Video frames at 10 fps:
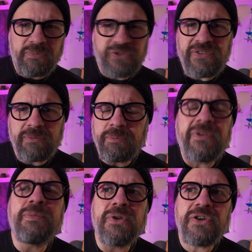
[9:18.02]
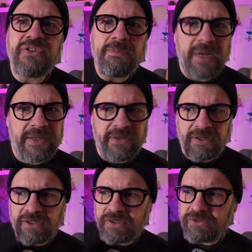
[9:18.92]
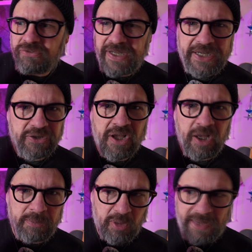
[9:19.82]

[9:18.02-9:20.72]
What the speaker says: just splurge and buy the creator combo